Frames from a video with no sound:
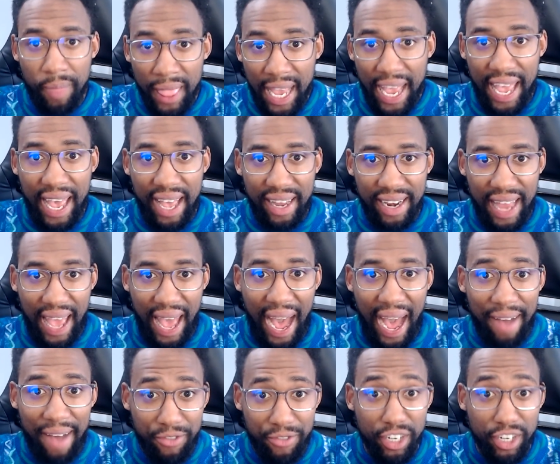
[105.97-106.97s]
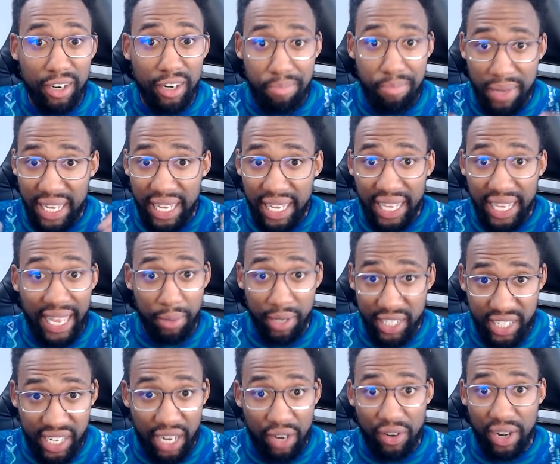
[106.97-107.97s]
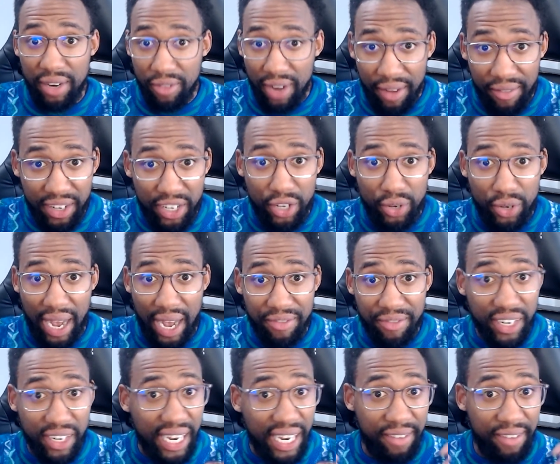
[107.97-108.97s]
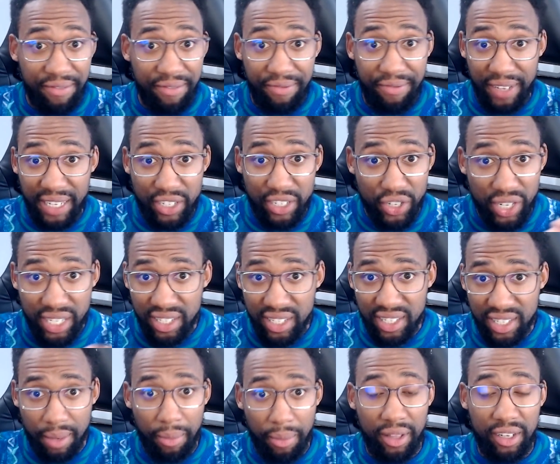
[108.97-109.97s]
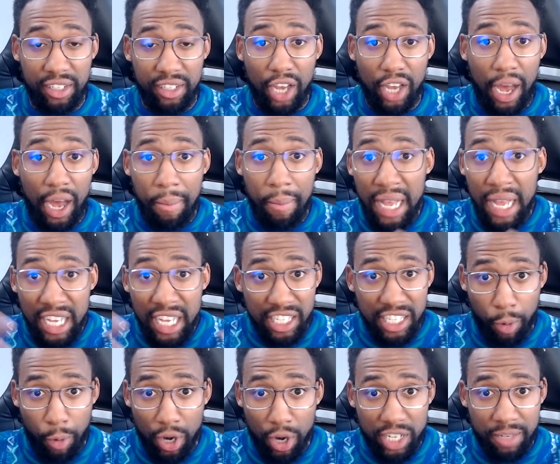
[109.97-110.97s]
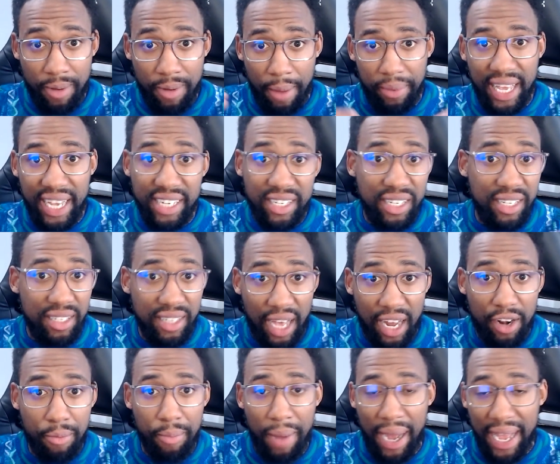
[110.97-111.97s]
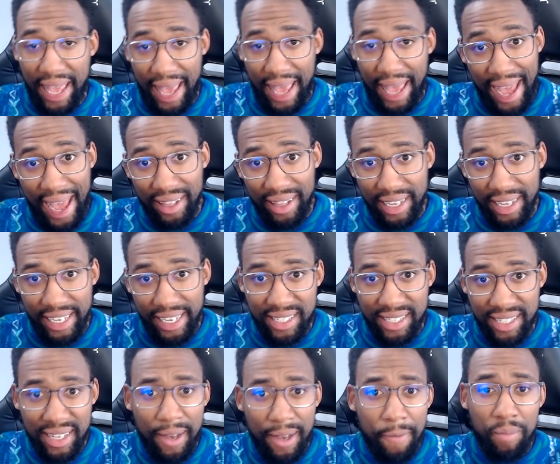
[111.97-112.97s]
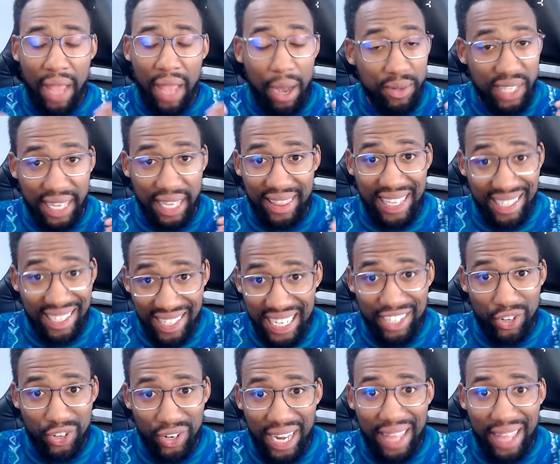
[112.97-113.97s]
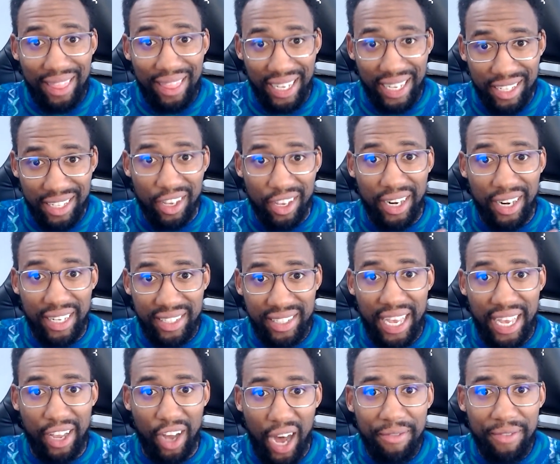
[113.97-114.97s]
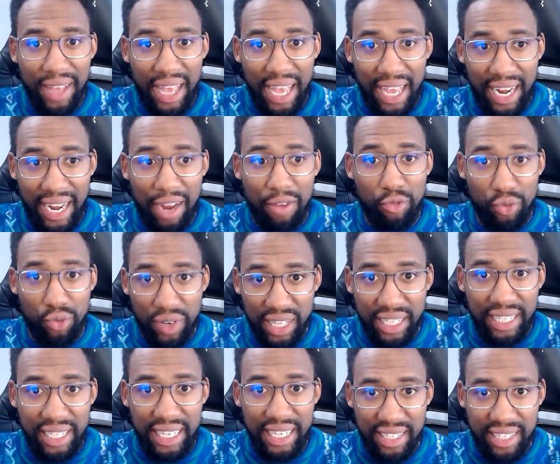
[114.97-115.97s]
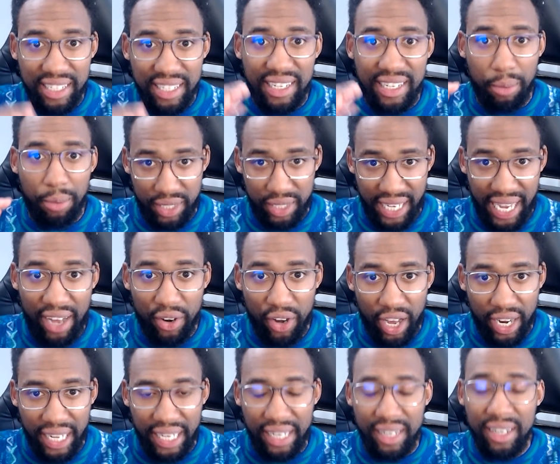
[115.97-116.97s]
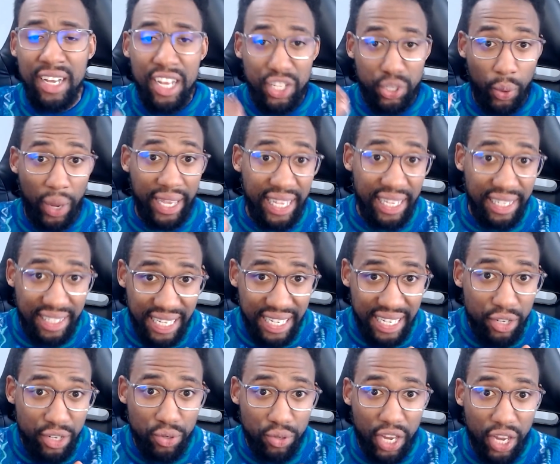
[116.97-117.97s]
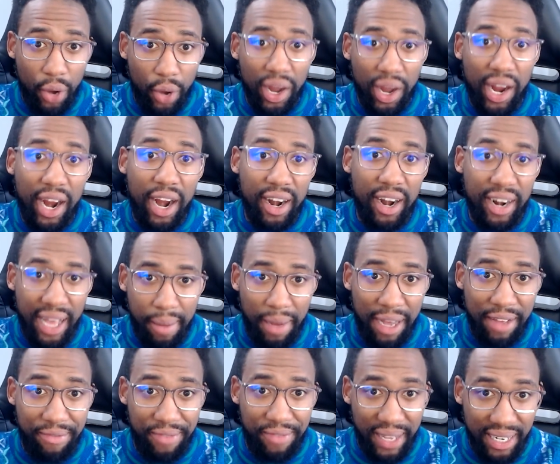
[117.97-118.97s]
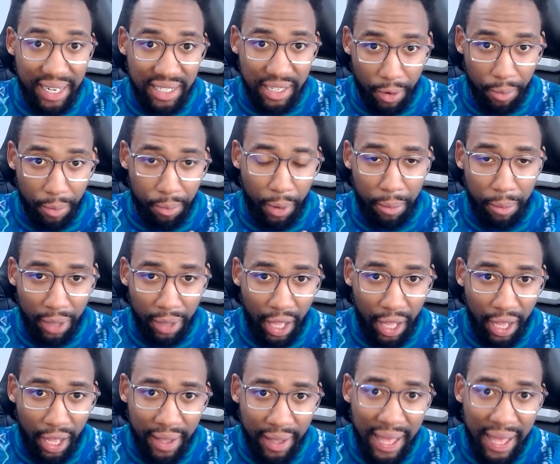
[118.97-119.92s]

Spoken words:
And after being able to generate revenue, after getting featured in some of the top sports publications under my alias, I was like, this internet thing is going to take off and I really need to double down on it. So I continued to go hard at my fantasy football blog.